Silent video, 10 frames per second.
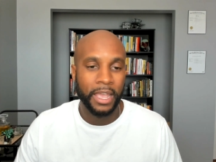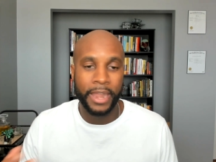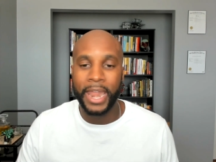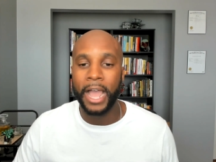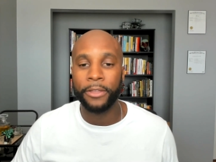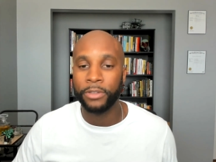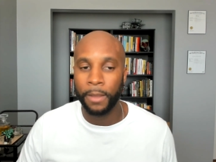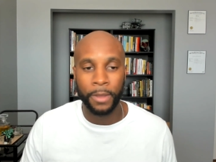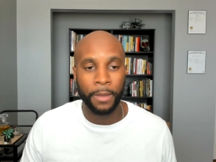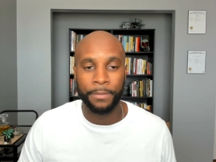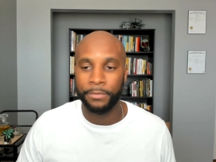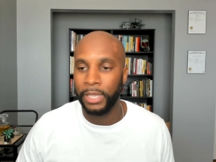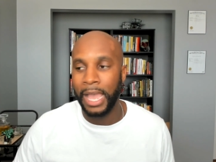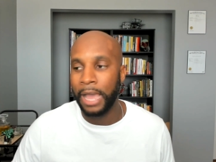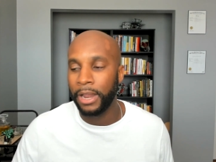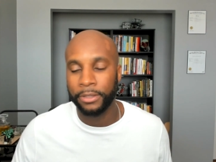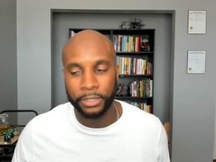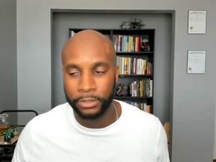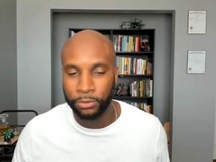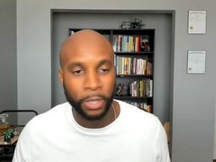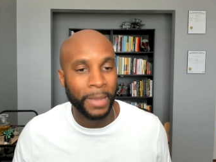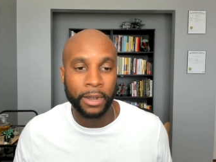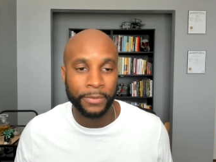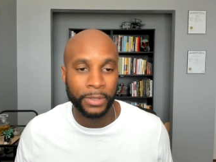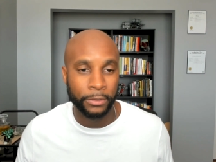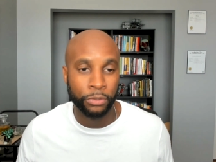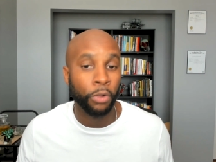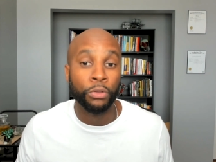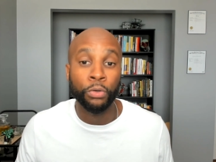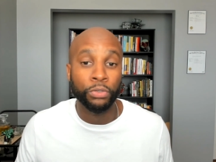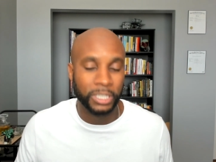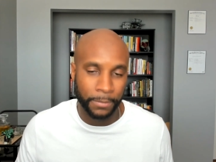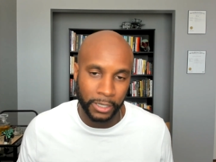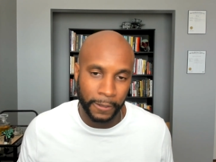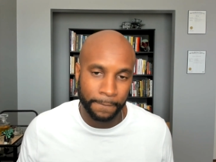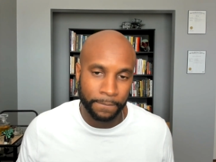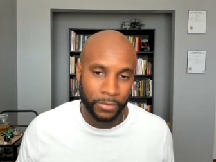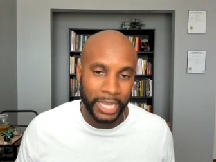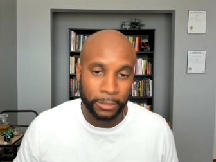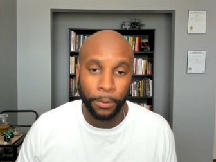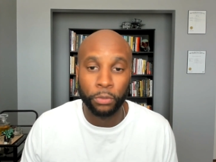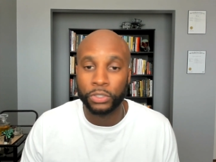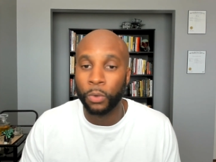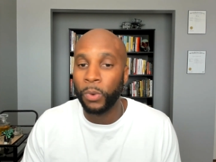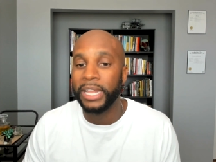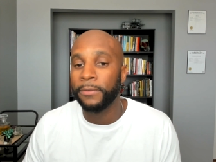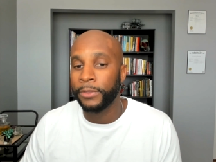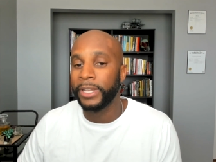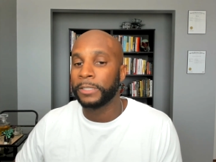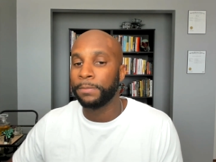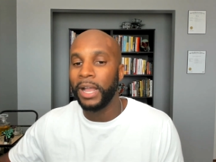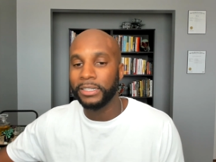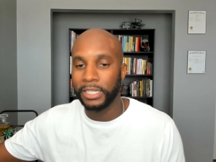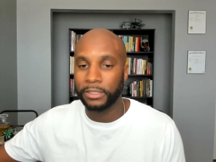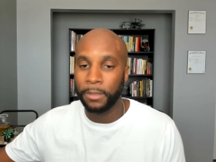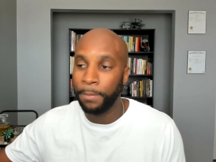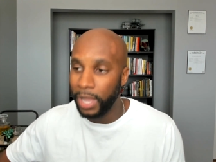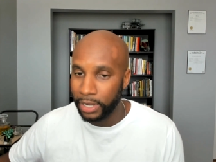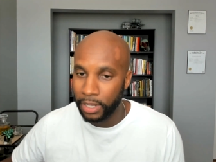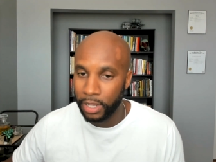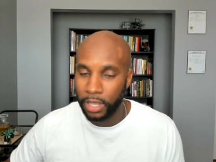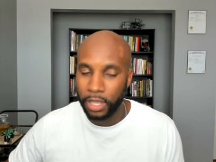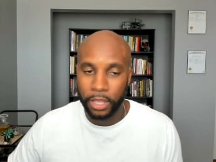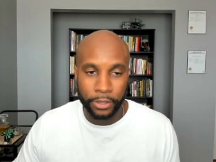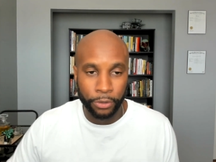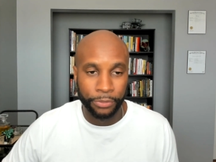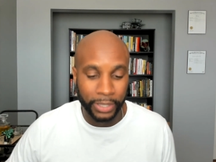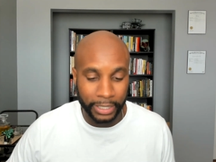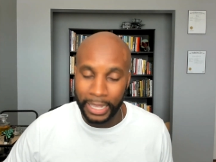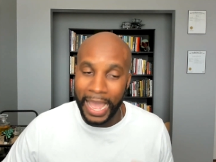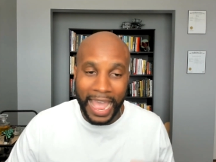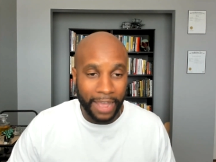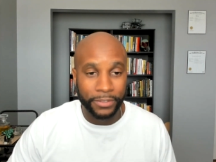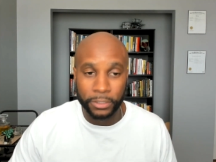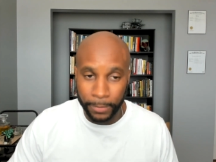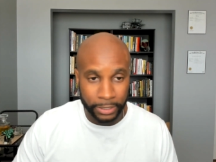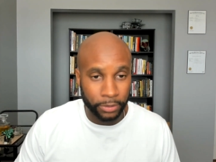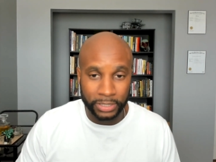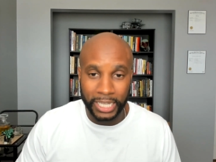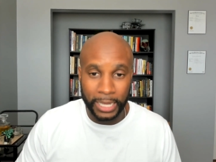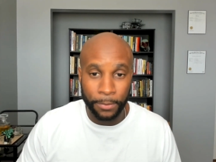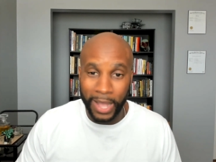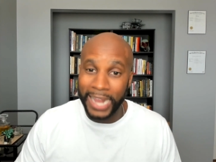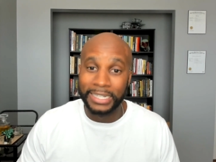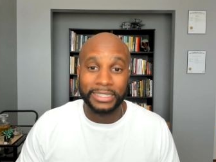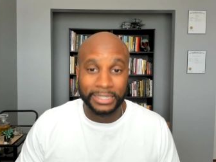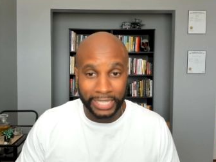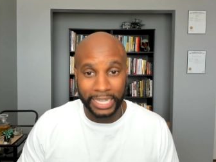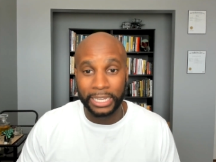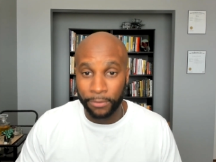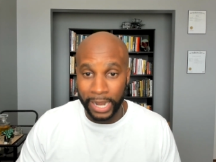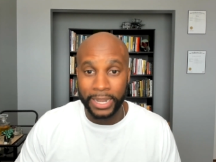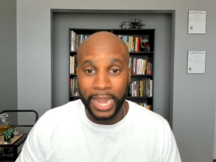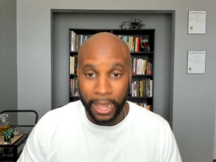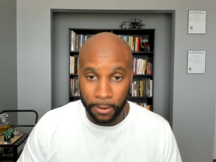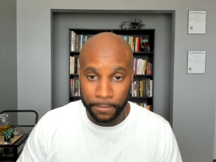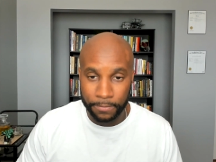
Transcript: and now you come up out you come out of it, you know, losing money as opposed to waiting for the next project. But you're thinking, I have this money on the table, I need to take it right now.